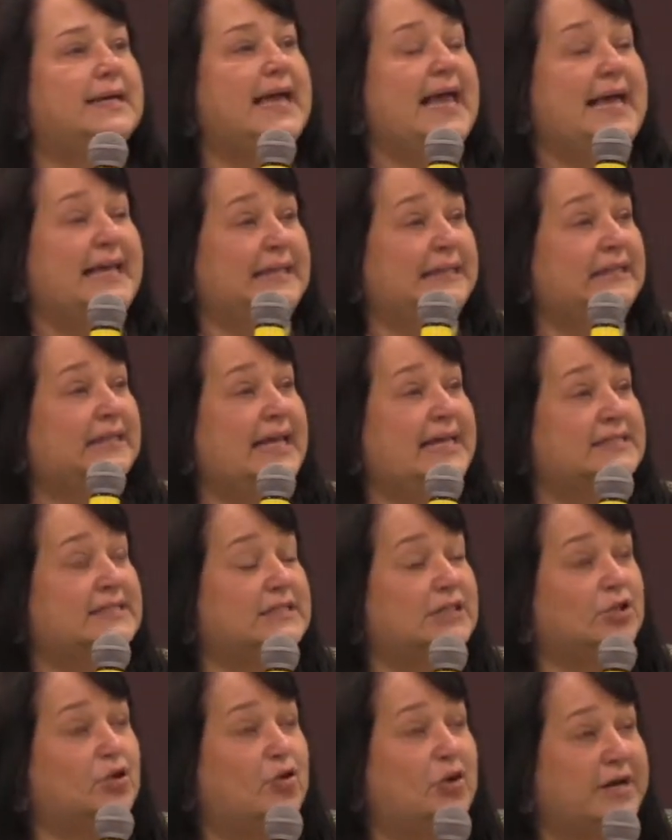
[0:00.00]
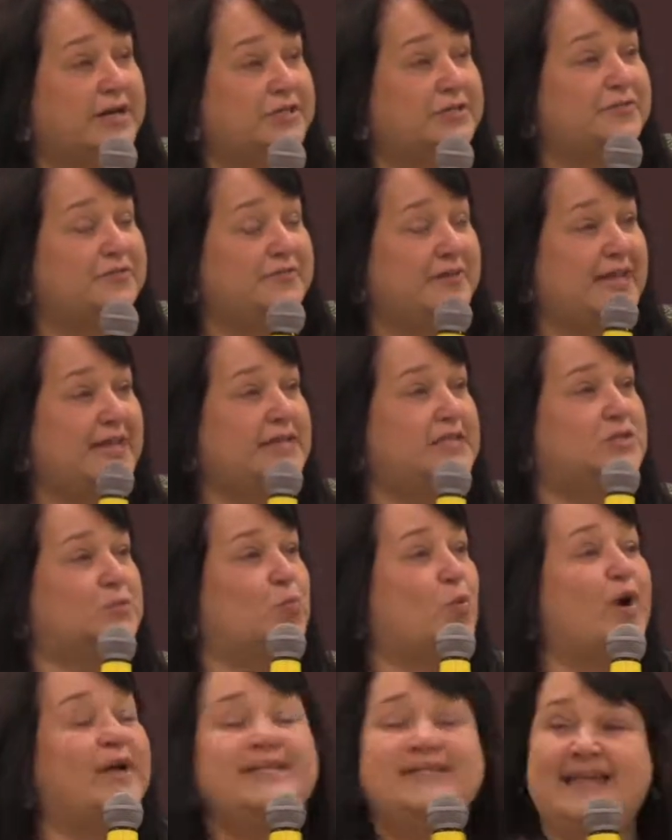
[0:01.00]
And unless the Lord intervenes,
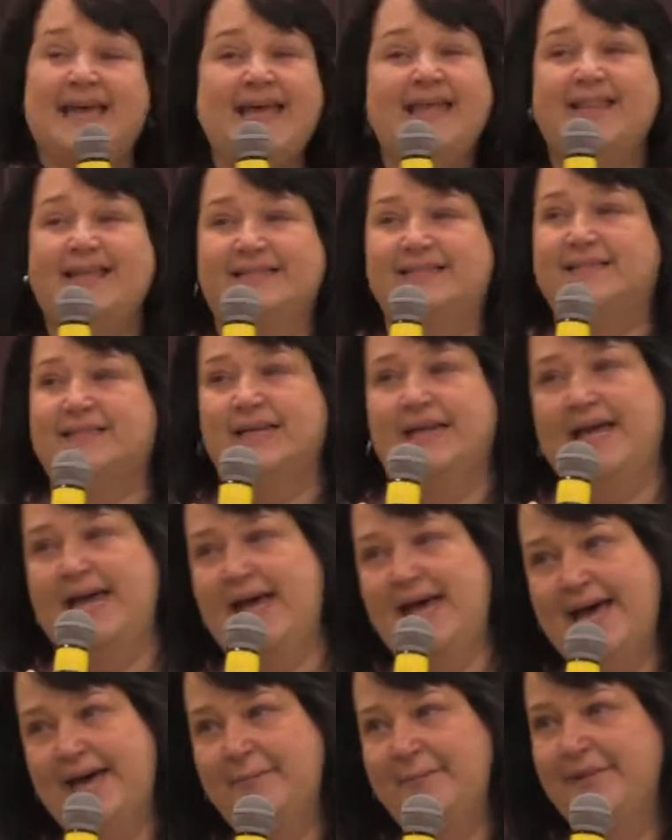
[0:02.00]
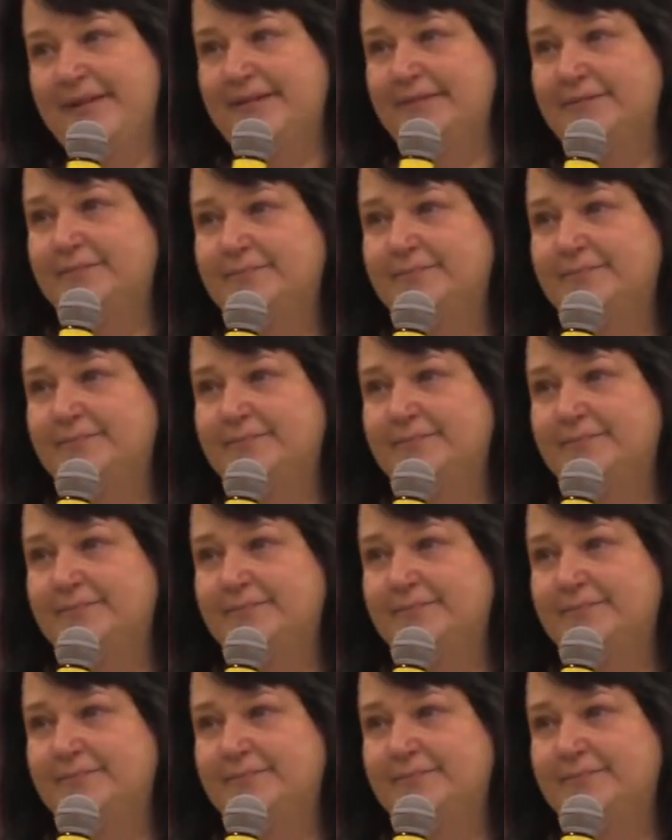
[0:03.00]
one day that's going to happen.